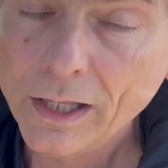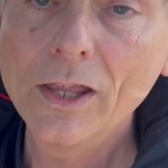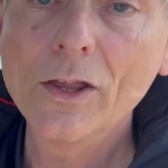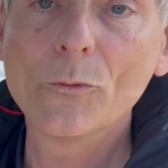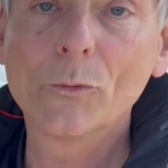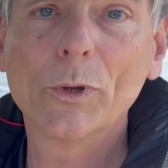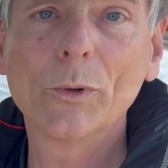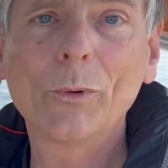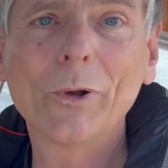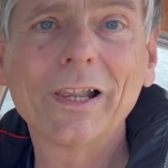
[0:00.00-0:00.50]

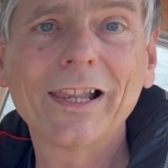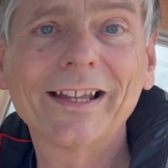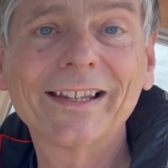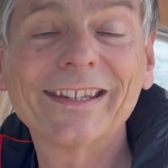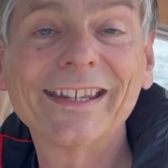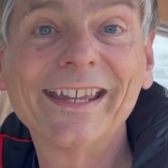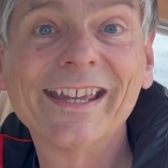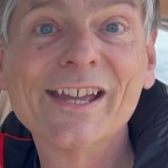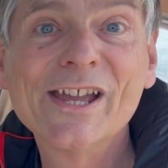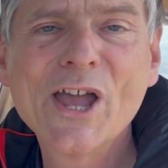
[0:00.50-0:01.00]
We were
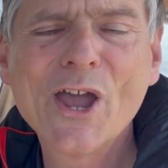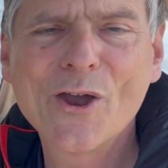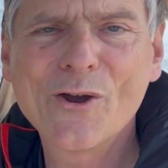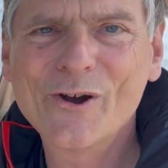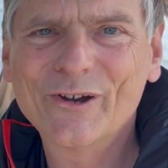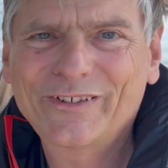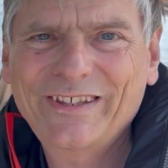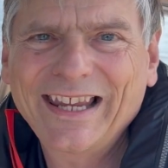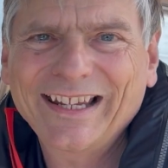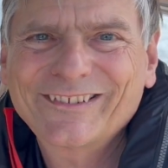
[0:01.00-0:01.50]
lucky. It
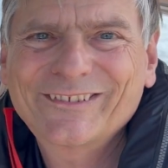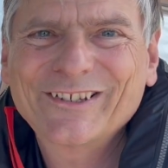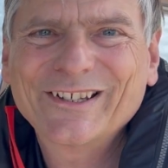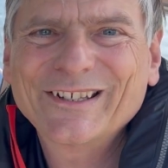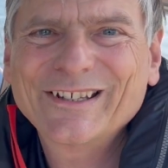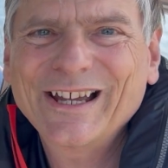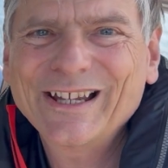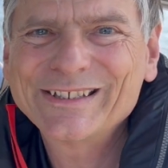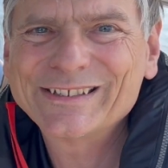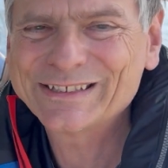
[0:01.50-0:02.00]
was actually
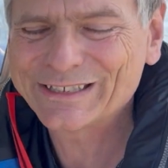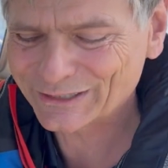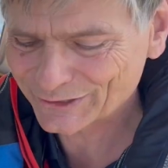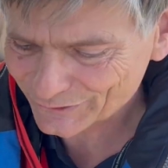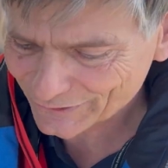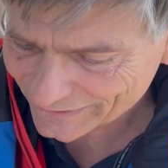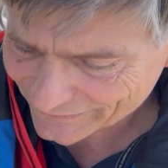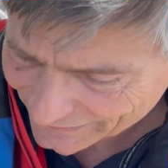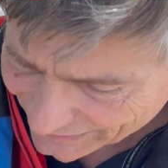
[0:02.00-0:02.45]
90 degrees.